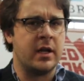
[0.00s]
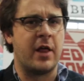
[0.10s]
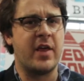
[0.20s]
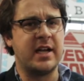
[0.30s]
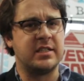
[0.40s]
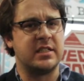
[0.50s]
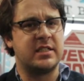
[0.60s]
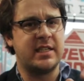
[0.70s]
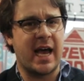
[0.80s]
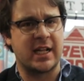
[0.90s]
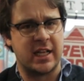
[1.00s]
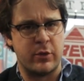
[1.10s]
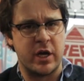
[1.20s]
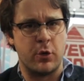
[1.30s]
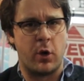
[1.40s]
Now that is
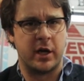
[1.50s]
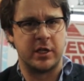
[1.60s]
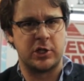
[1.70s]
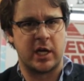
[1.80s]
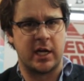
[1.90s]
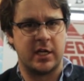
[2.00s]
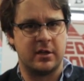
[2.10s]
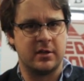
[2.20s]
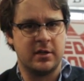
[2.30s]
exactly what you want in a shandy.